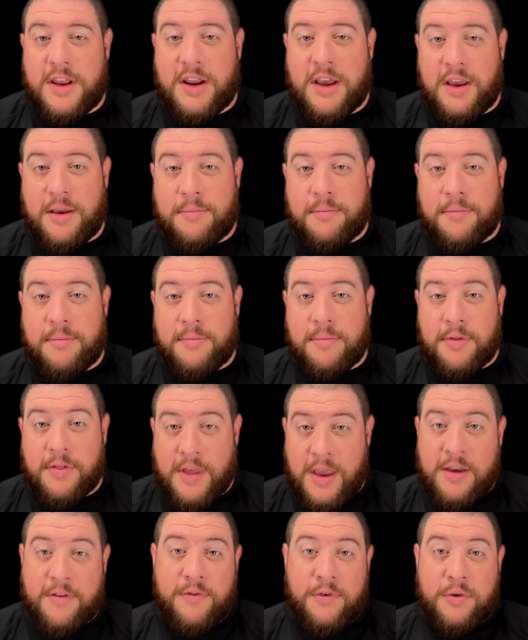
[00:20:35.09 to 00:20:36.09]
and I'm
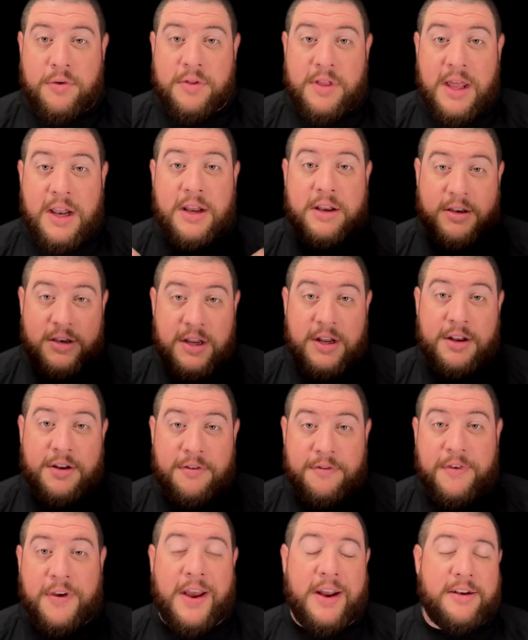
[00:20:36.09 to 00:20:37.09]
thankful that it did
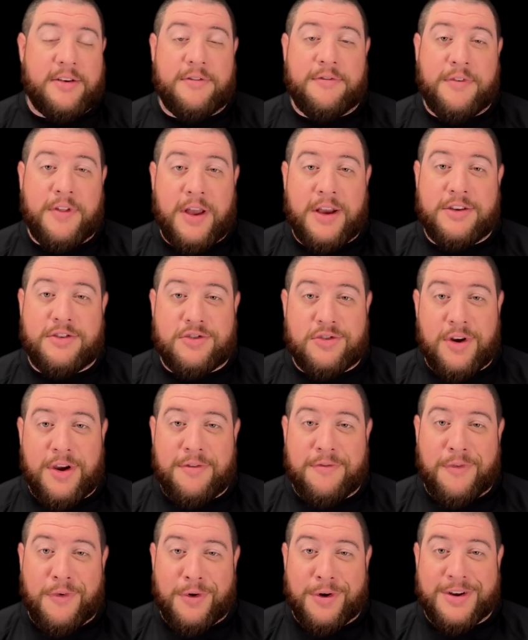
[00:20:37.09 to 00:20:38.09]
in fact fly
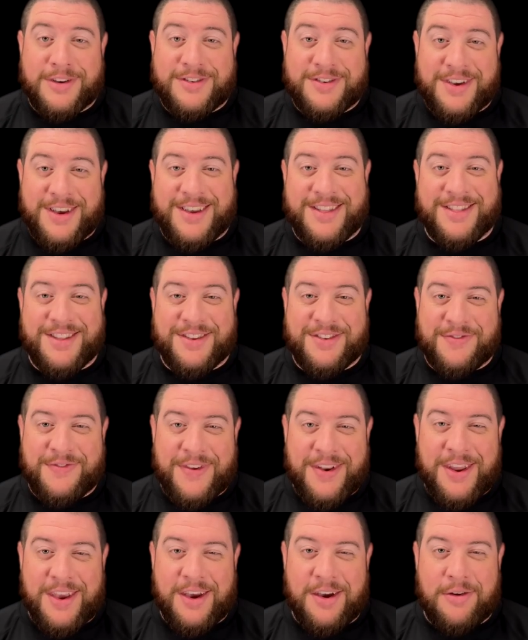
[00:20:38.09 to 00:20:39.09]
straight for us in this
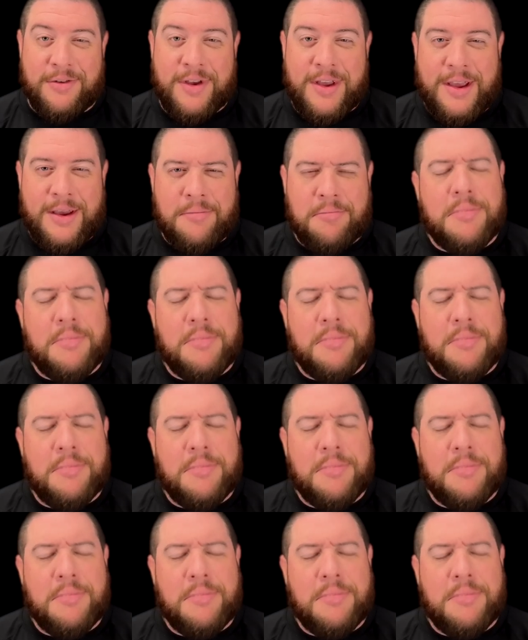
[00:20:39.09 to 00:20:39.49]
video,